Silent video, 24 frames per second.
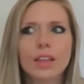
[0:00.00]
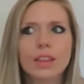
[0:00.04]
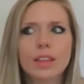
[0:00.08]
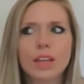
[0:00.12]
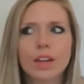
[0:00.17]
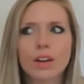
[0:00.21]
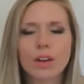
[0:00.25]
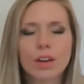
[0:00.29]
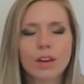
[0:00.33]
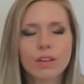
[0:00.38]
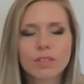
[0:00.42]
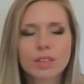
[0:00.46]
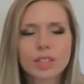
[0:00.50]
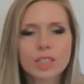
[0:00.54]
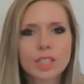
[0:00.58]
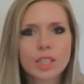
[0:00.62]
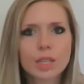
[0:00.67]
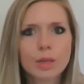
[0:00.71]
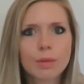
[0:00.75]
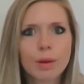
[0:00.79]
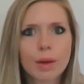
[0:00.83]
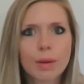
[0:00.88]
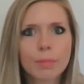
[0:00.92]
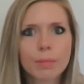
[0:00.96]
they don't ever
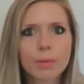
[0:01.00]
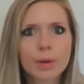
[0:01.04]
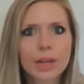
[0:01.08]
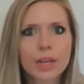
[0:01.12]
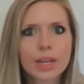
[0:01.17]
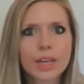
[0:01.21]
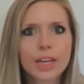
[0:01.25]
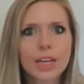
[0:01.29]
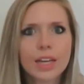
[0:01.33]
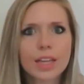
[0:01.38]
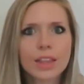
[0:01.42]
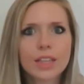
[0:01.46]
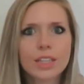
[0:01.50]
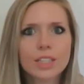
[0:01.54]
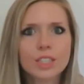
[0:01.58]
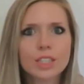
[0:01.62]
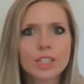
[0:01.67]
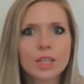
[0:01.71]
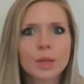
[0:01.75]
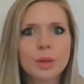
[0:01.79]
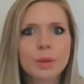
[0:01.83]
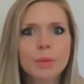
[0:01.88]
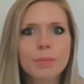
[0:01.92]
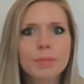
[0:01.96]
see anybody pregnant in the
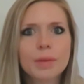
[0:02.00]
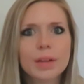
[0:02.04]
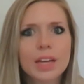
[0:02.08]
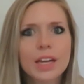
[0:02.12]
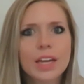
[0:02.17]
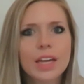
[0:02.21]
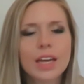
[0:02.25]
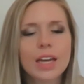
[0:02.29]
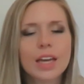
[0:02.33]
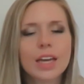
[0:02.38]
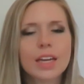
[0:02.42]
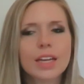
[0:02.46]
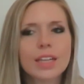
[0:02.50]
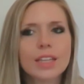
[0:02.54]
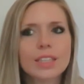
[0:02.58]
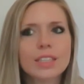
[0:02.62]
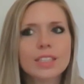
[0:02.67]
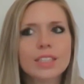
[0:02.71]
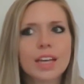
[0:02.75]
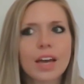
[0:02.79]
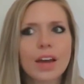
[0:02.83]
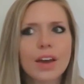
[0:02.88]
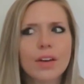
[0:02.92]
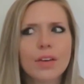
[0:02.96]
gym. And
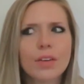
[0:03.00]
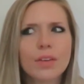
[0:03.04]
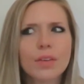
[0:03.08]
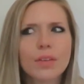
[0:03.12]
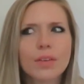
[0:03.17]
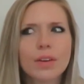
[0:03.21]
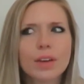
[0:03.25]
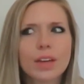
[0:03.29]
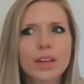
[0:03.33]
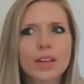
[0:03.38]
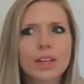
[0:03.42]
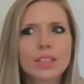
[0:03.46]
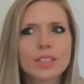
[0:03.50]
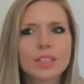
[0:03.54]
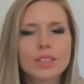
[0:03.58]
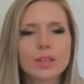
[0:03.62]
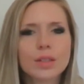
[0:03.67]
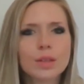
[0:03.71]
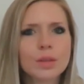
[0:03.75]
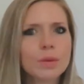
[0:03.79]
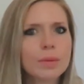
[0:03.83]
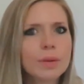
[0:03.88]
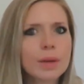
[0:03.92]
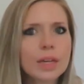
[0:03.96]
so it's
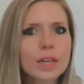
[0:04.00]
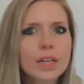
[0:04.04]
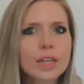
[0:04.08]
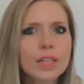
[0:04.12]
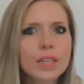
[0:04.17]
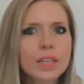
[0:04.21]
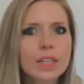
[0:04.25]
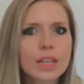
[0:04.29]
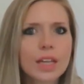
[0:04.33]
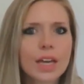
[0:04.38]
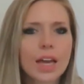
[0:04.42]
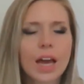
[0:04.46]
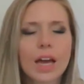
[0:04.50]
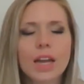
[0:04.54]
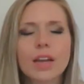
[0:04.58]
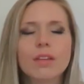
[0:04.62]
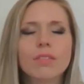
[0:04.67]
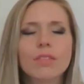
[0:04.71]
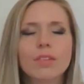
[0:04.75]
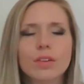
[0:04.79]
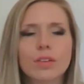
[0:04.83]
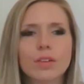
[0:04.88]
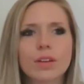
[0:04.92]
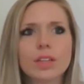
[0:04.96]
really weird. Like I
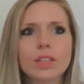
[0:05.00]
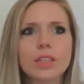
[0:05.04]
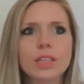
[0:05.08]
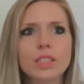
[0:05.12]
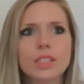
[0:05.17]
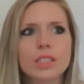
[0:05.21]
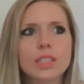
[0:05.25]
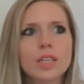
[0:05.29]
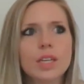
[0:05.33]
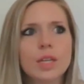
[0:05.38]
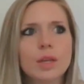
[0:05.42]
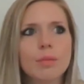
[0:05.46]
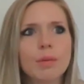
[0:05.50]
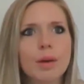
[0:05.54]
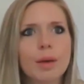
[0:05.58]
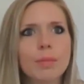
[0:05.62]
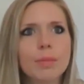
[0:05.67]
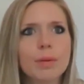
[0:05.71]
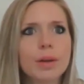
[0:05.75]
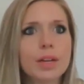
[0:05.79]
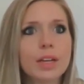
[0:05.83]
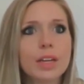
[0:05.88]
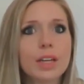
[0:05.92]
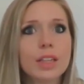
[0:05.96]
never really see anybody
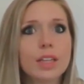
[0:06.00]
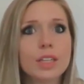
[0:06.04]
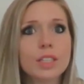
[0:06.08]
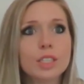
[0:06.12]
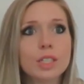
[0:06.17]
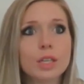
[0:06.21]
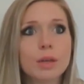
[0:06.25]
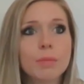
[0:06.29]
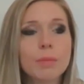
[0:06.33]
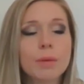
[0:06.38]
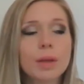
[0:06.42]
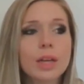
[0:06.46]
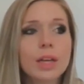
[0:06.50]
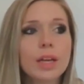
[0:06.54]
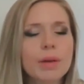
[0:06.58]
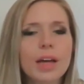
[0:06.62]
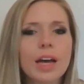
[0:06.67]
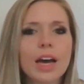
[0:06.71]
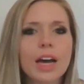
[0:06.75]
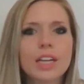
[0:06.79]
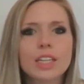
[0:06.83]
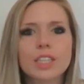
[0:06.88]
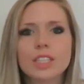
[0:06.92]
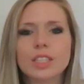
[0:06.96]
pregnant in the gym,
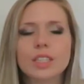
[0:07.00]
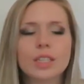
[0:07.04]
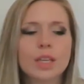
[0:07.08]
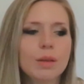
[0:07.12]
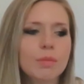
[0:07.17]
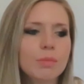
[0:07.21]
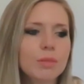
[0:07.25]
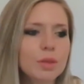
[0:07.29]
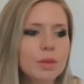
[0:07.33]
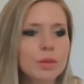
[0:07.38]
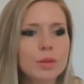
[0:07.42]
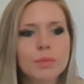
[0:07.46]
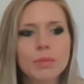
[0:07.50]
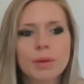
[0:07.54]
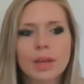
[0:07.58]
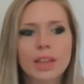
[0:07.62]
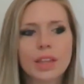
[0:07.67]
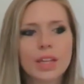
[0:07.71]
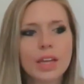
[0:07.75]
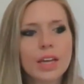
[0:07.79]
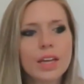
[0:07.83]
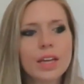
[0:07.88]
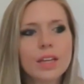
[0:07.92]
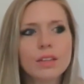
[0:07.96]
but I just keep doing my
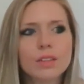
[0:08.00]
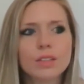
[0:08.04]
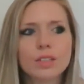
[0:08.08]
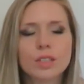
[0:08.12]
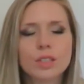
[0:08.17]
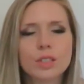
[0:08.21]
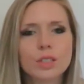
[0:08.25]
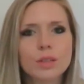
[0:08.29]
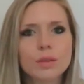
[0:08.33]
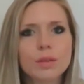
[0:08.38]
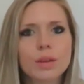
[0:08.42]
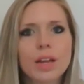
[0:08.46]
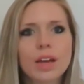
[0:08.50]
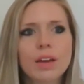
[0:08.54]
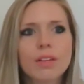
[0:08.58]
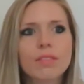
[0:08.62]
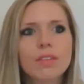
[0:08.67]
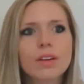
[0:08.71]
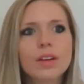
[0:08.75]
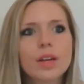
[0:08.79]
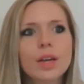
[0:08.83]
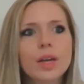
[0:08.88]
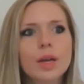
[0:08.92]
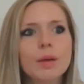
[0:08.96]
thing, just do
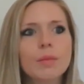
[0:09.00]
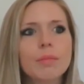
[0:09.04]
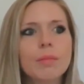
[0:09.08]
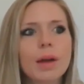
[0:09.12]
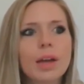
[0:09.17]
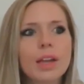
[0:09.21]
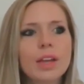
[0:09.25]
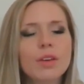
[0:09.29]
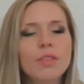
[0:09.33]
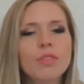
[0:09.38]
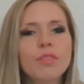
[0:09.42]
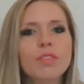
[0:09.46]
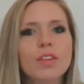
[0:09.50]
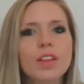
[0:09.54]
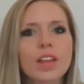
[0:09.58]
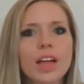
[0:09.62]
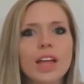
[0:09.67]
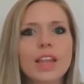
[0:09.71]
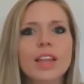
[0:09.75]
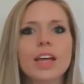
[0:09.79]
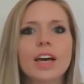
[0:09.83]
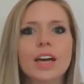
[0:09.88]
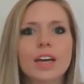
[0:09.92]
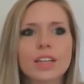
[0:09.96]
whatever. But I do feel
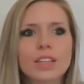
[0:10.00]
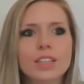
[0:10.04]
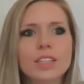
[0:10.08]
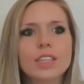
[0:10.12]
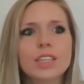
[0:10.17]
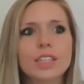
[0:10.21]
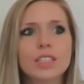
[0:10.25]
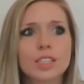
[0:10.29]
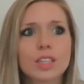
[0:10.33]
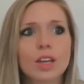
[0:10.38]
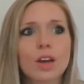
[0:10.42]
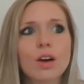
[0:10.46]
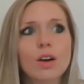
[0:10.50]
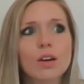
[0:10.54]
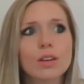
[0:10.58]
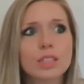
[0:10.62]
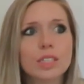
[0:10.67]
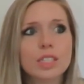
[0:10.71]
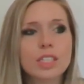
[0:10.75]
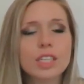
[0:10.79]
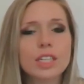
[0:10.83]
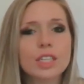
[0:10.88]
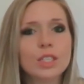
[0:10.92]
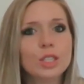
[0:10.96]
like that does cause
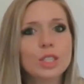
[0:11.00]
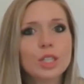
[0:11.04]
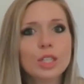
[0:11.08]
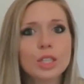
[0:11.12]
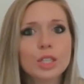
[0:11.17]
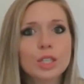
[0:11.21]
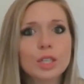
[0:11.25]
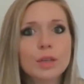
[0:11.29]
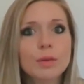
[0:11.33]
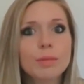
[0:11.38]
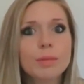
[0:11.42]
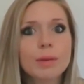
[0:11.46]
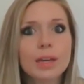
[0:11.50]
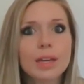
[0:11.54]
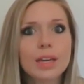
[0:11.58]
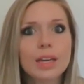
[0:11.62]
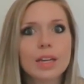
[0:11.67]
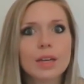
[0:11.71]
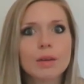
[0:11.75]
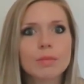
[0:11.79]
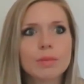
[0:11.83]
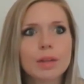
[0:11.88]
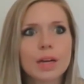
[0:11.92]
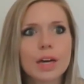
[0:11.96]
attention to me,
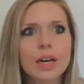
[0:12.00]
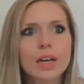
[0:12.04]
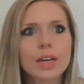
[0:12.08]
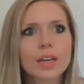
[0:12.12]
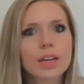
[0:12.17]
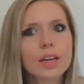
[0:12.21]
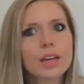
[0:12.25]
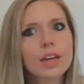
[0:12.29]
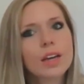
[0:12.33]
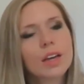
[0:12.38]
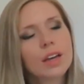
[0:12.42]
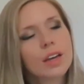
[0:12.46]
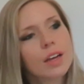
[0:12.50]
and I'm like,